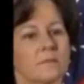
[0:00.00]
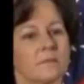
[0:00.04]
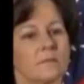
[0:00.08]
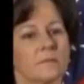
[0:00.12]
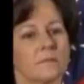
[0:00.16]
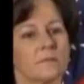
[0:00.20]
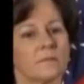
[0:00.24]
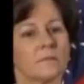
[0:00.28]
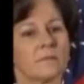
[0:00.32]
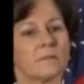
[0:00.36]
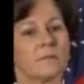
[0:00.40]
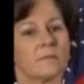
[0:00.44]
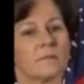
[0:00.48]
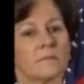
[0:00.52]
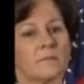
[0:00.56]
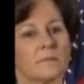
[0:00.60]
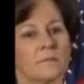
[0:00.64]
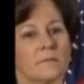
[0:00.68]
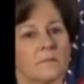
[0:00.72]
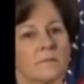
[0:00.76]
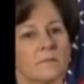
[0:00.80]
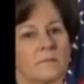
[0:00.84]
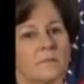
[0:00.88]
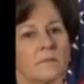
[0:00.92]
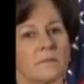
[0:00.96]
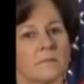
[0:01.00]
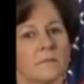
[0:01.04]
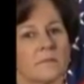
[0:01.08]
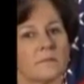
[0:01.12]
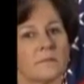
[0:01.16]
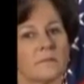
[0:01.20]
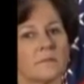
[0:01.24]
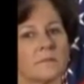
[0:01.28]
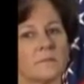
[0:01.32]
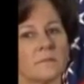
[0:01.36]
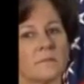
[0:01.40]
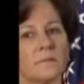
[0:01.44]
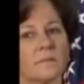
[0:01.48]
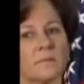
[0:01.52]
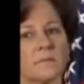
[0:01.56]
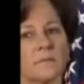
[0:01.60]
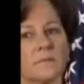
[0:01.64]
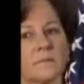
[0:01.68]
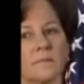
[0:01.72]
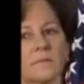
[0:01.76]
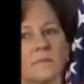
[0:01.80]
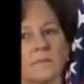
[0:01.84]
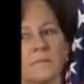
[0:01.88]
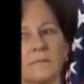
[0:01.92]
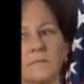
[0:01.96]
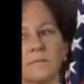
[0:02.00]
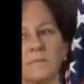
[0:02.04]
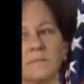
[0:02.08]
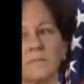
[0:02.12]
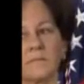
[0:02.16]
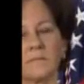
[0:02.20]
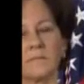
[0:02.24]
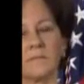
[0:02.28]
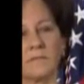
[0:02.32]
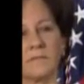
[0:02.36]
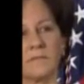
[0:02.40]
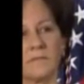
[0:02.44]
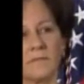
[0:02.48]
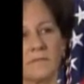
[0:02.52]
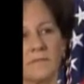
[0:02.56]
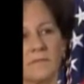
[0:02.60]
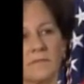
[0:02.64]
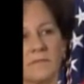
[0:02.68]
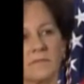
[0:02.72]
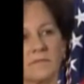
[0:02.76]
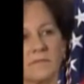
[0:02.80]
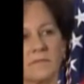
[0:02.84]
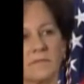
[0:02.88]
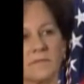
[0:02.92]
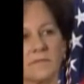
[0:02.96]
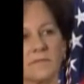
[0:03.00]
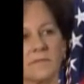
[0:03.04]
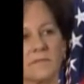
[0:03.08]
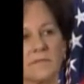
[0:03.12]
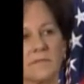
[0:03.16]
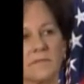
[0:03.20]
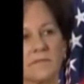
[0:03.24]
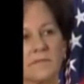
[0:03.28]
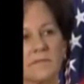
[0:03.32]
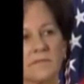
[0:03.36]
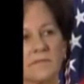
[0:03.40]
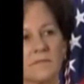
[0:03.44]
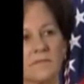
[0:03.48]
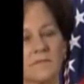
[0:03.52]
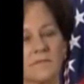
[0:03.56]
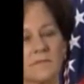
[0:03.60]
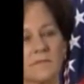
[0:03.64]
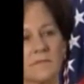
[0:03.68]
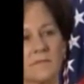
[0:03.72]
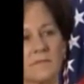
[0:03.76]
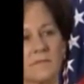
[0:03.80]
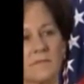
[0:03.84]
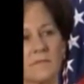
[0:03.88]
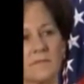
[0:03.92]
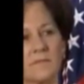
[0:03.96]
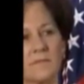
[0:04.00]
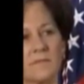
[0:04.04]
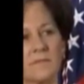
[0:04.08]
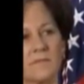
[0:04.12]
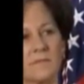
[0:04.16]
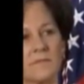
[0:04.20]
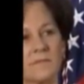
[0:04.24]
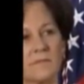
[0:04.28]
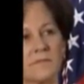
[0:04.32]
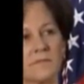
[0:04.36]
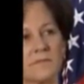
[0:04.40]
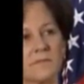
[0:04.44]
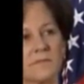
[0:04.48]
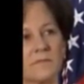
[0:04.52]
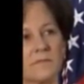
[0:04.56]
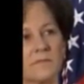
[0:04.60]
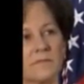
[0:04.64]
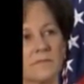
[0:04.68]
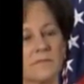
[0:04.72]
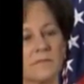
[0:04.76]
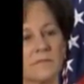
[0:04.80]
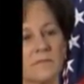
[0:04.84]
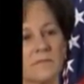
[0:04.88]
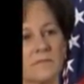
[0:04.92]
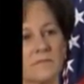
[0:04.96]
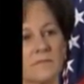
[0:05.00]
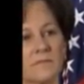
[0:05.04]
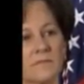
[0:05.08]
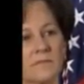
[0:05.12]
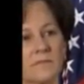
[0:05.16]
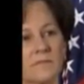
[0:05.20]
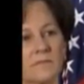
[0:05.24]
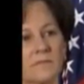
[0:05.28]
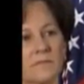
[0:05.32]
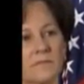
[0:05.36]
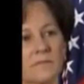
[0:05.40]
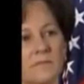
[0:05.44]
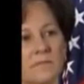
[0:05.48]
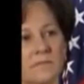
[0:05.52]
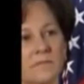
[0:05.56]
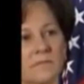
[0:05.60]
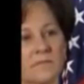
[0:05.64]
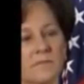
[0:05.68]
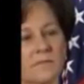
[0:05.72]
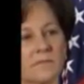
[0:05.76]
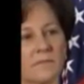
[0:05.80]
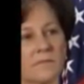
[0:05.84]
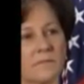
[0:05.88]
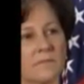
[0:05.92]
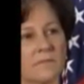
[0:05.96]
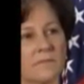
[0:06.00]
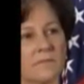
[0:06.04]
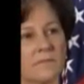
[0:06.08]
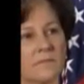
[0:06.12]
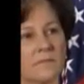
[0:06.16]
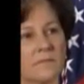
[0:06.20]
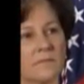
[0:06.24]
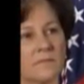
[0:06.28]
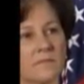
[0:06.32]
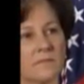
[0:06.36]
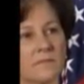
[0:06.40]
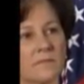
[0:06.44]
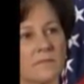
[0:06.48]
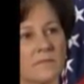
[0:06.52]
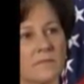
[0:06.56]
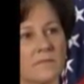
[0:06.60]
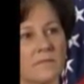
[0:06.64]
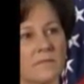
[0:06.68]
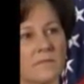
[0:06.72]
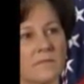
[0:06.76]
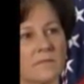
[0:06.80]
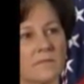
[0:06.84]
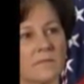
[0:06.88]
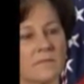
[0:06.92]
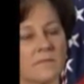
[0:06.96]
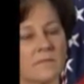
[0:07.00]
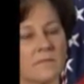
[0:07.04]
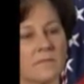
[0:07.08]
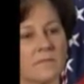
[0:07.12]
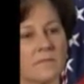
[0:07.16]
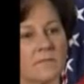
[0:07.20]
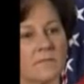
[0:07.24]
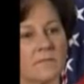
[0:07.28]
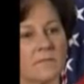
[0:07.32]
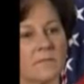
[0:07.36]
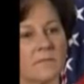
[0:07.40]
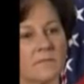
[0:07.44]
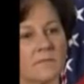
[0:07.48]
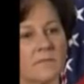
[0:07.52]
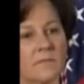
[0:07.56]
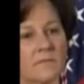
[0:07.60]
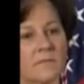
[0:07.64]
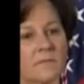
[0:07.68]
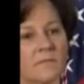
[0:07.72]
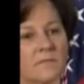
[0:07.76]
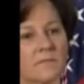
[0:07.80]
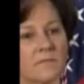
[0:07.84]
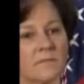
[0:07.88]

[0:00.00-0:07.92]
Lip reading: No words are spoken by the person on screen.